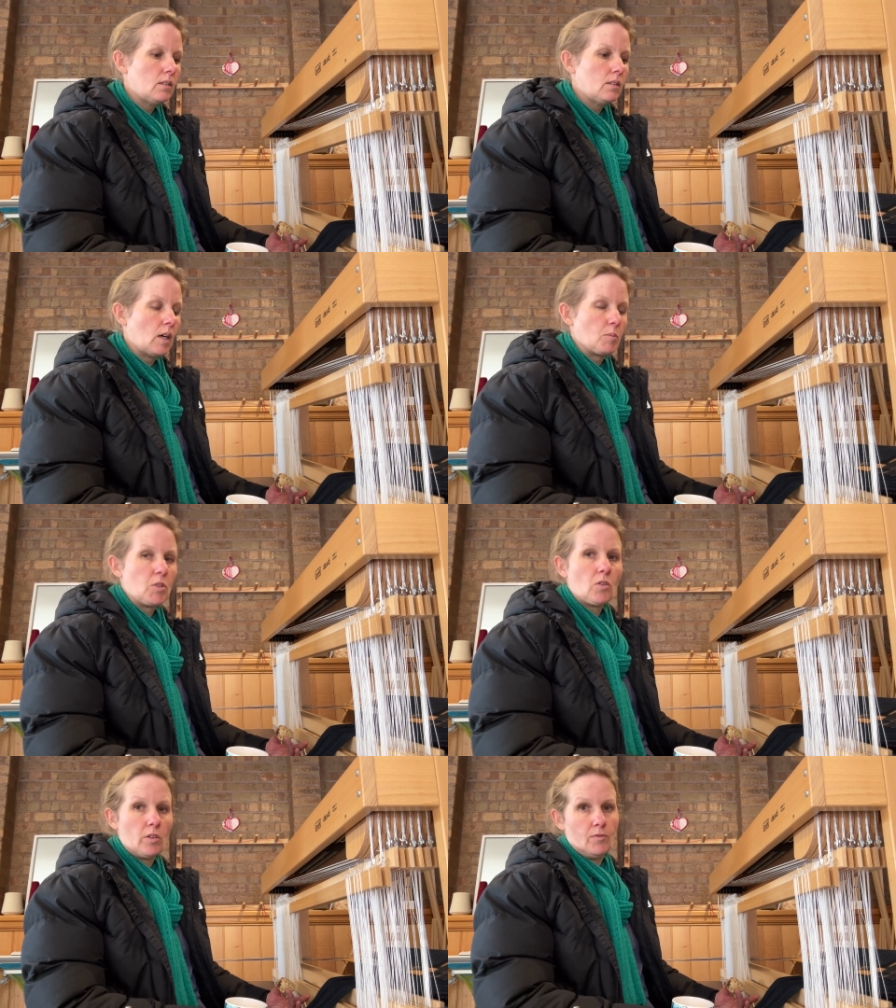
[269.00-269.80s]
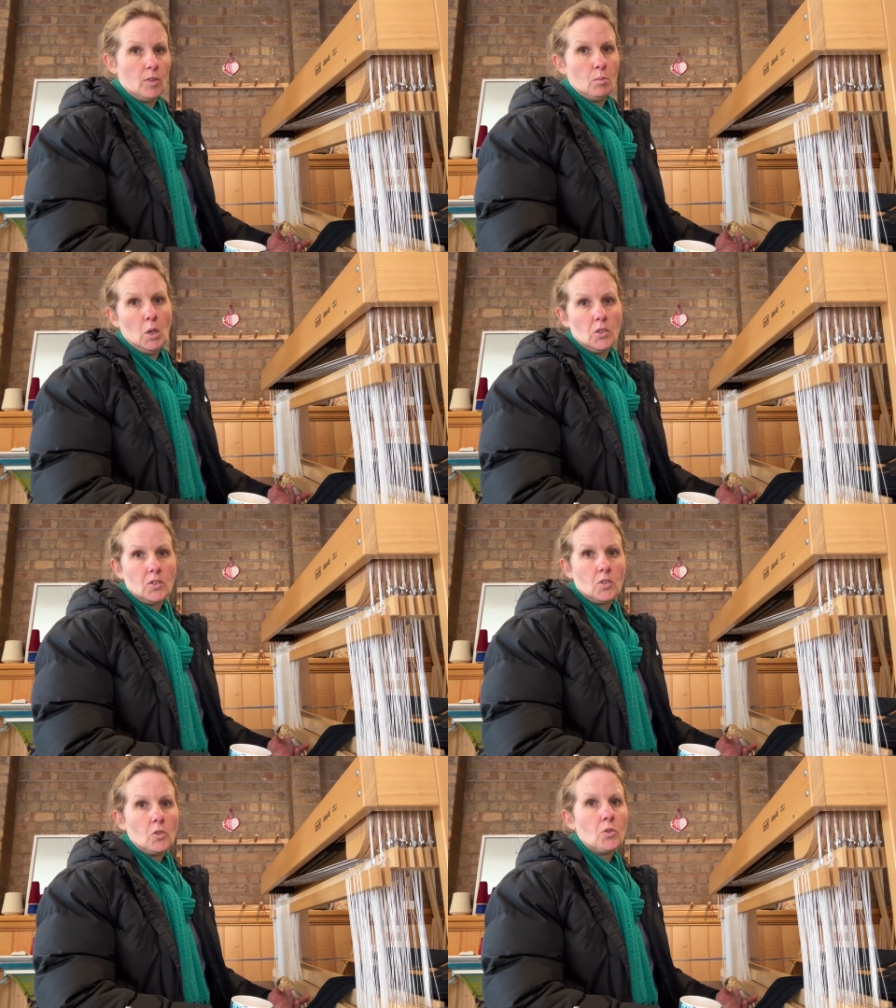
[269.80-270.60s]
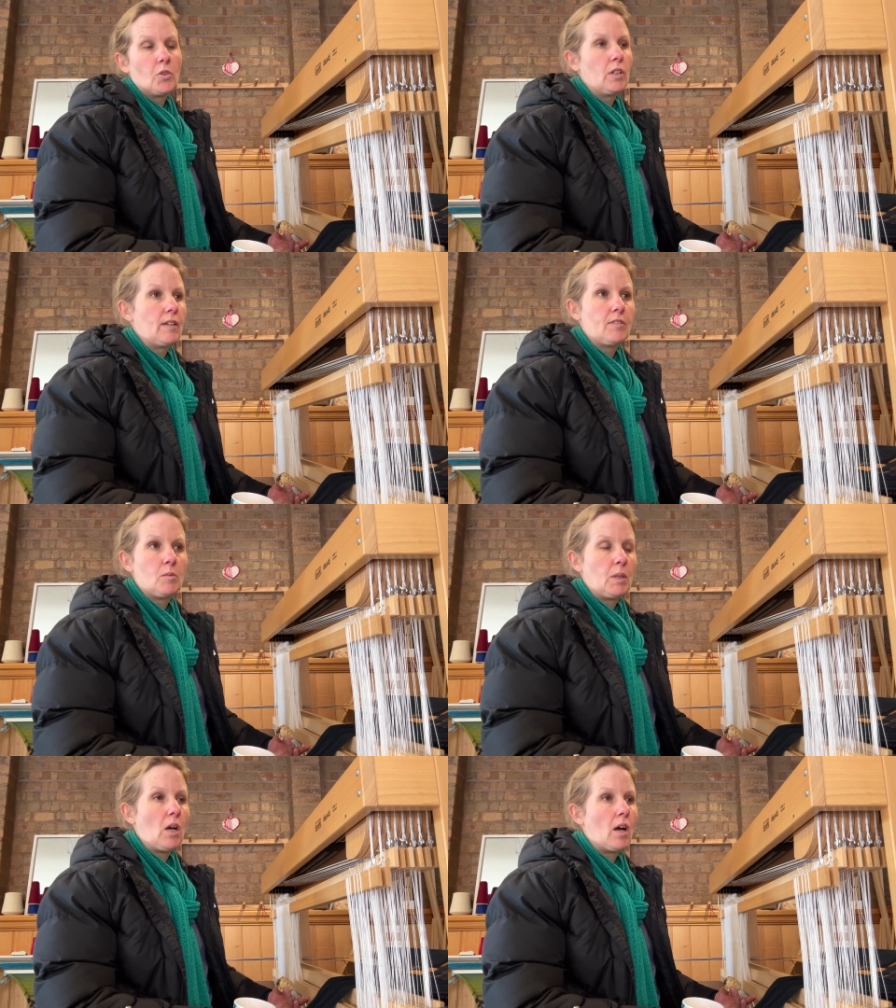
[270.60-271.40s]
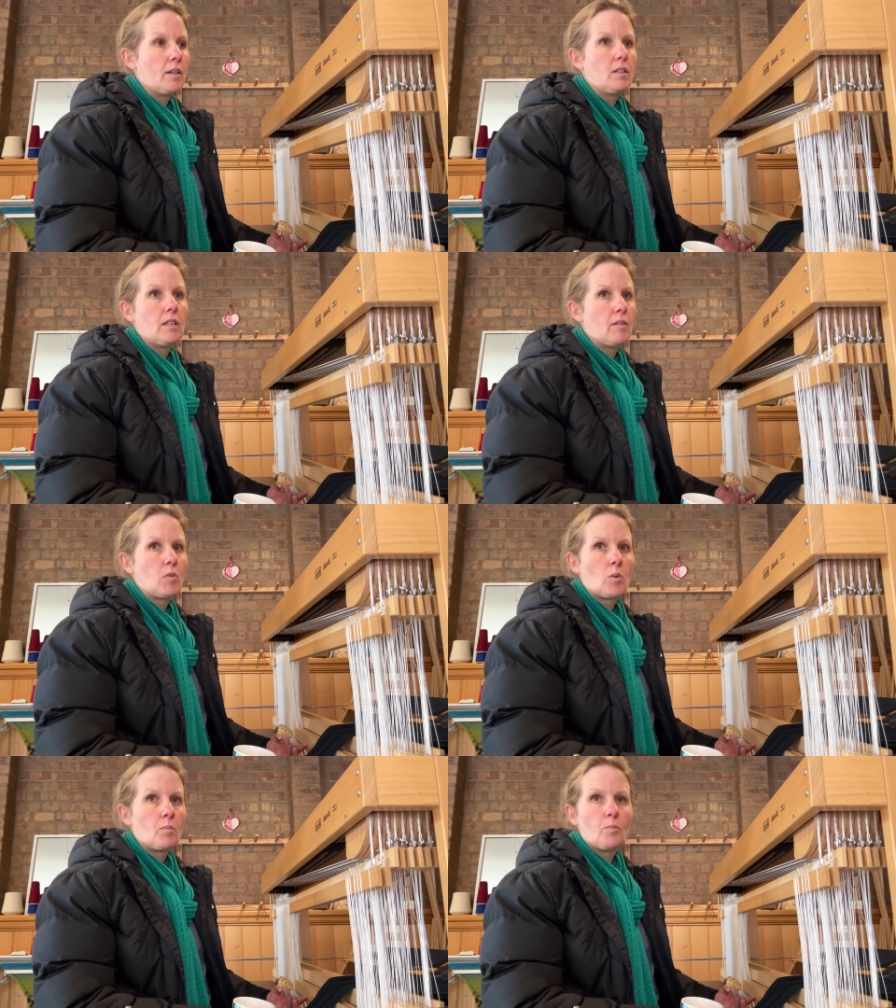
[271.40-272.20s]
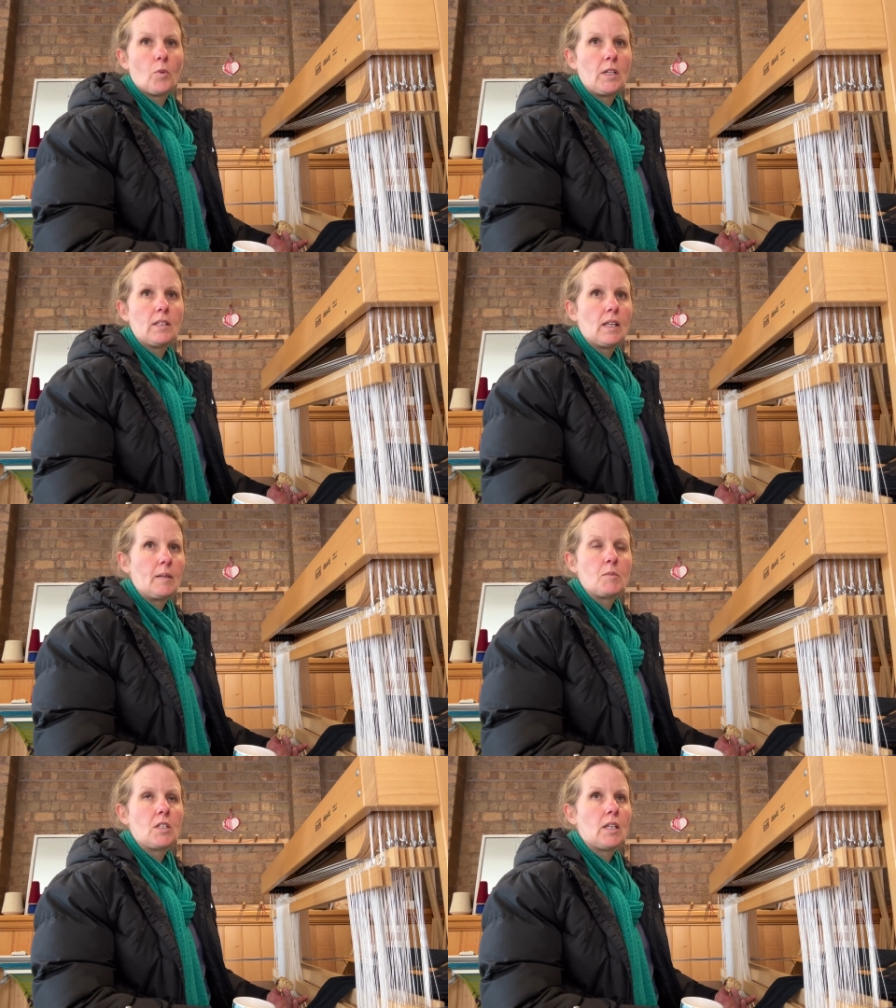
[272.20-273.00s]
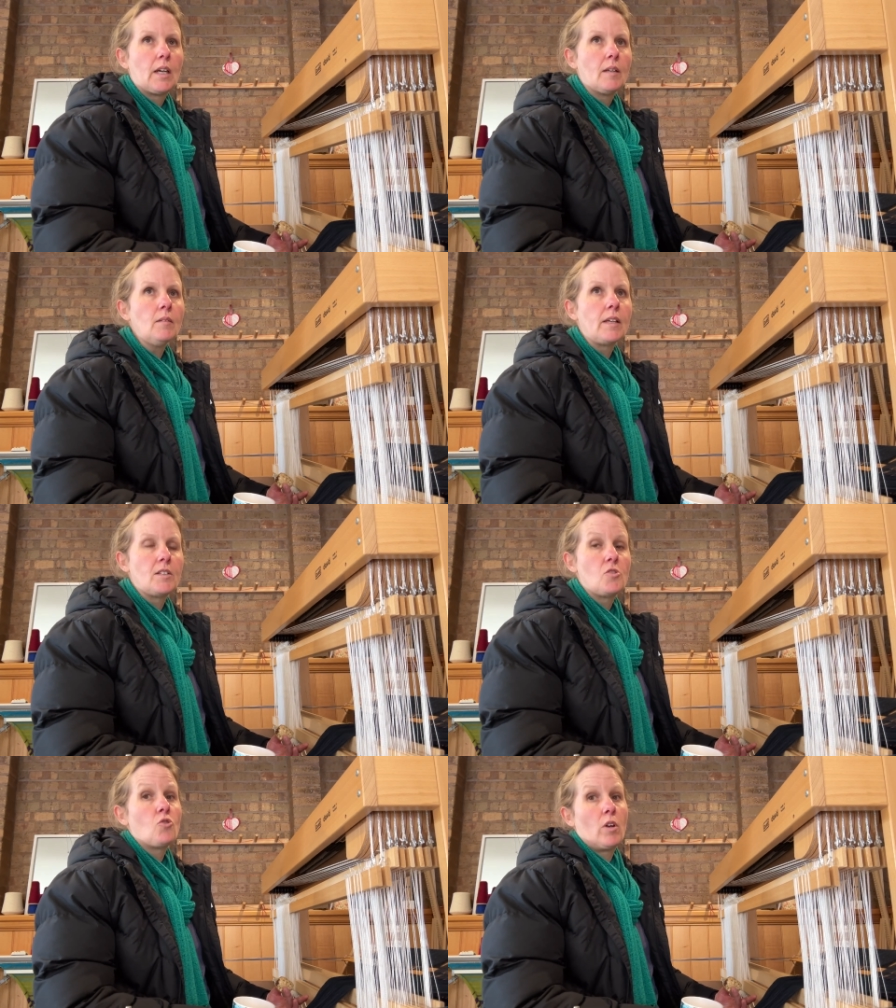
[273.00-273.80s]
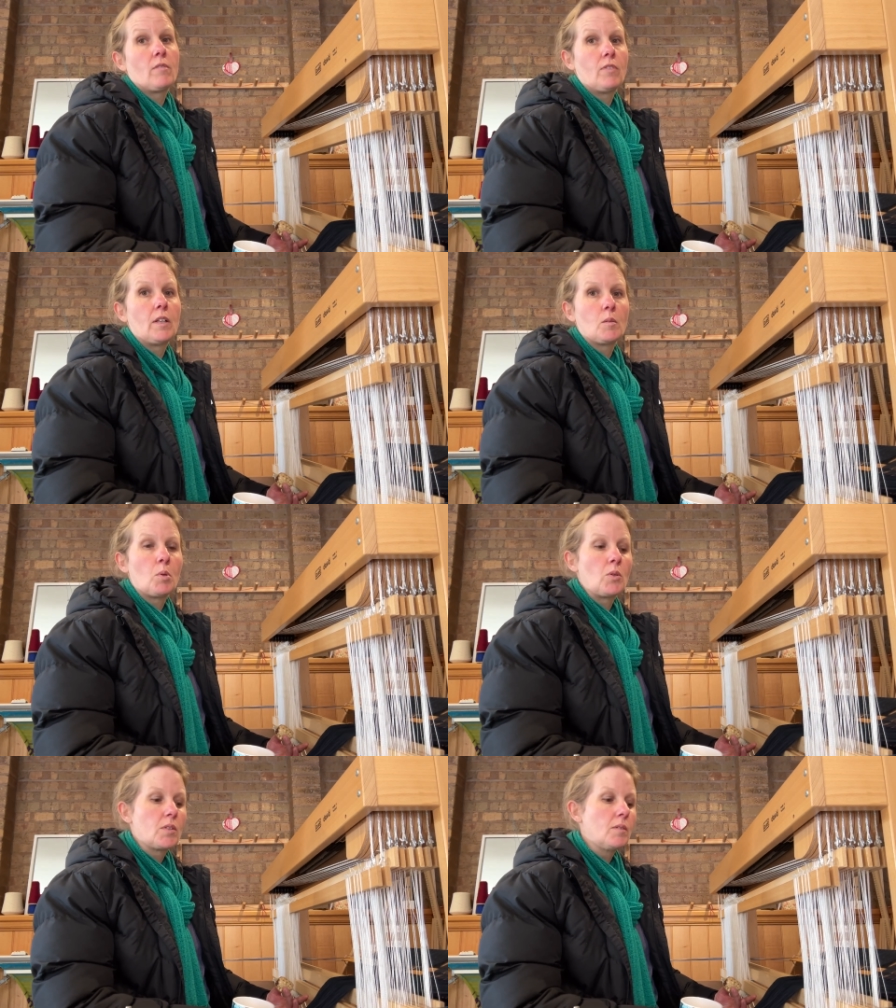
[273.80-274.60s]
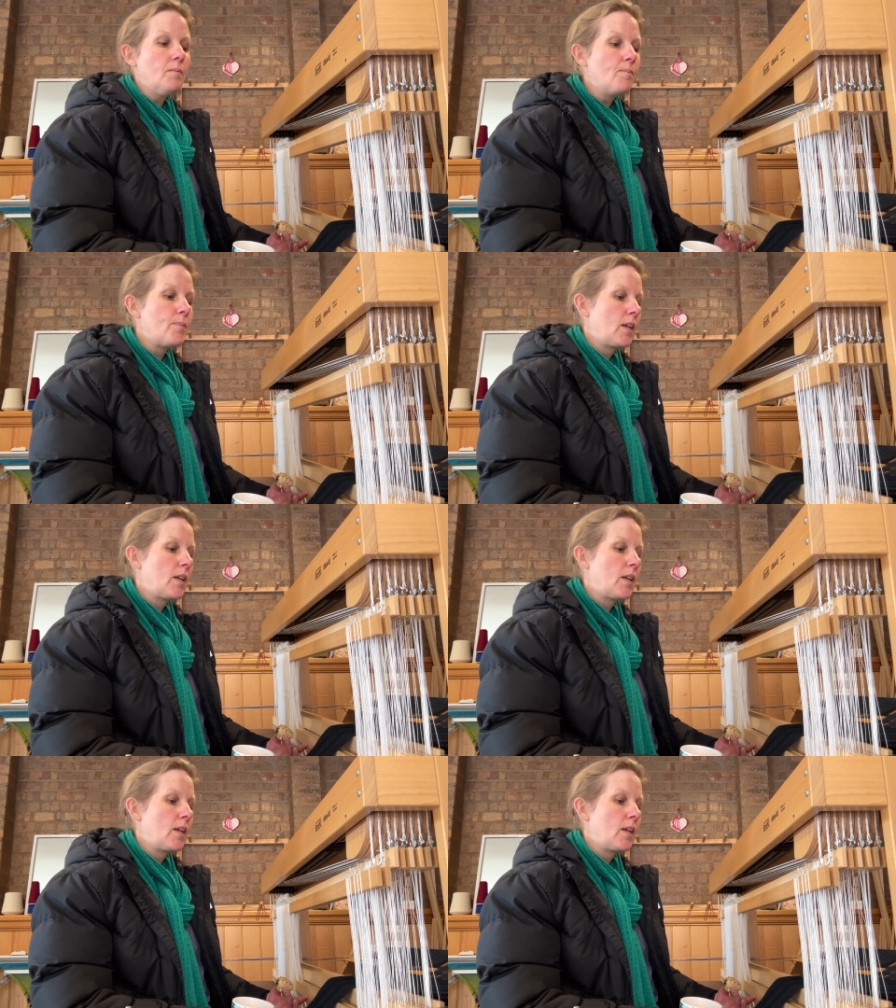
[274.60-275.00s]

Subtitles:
I'm sorry for the person who left it behind and never reclaimed it again. They did try to find the person,